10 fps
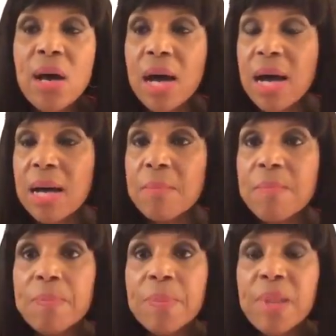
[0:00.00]

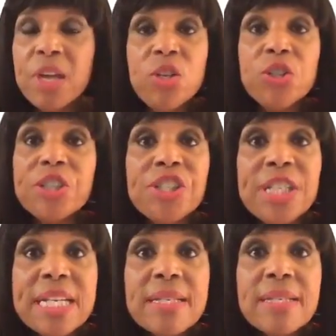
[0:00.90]
a
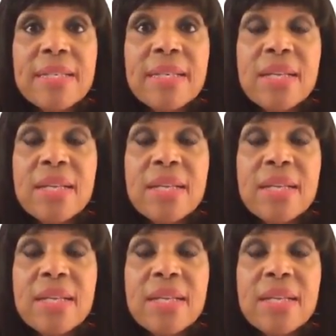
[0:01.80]
nutritionist,